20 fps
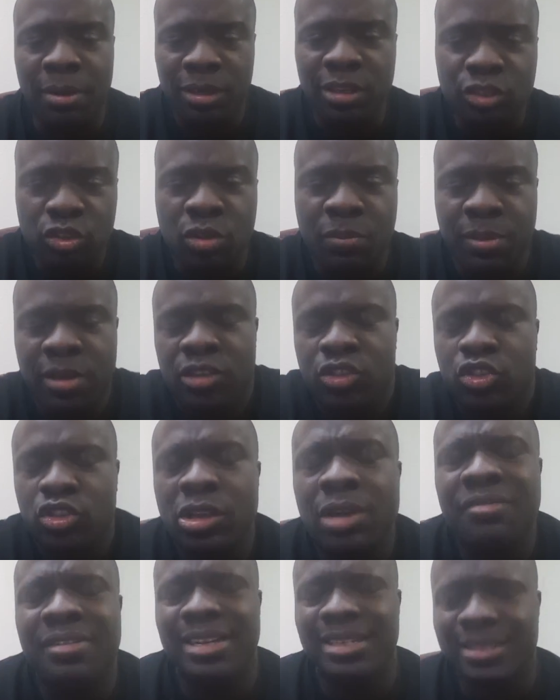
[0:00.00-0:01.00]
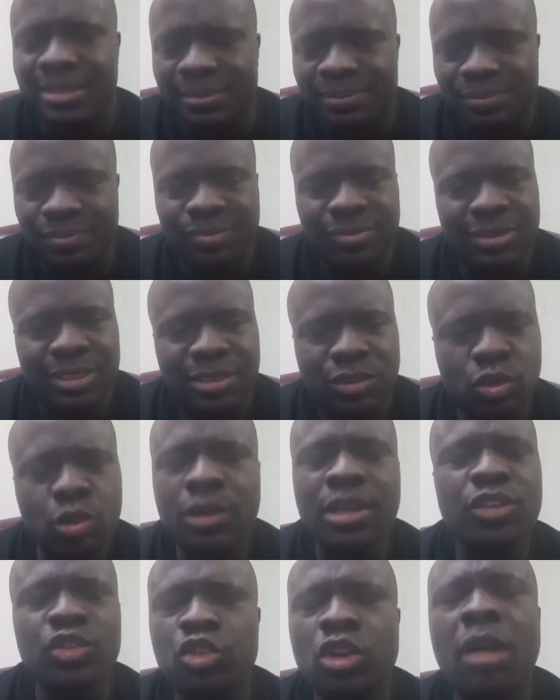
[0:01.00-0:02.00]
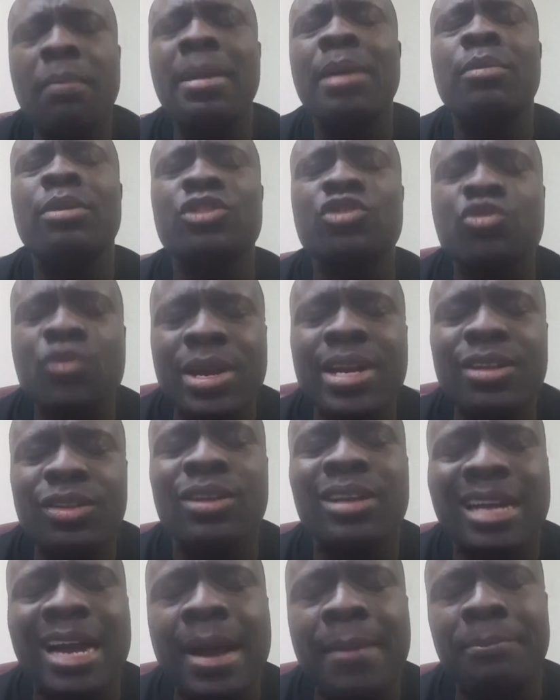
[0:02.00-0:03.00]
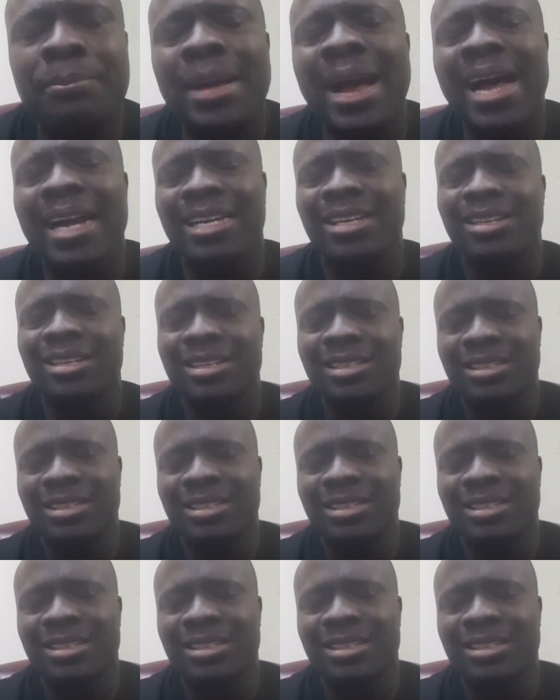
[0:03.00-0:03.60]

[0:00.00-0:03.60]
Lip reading: but just to be a servant. So this young man was ready to come back.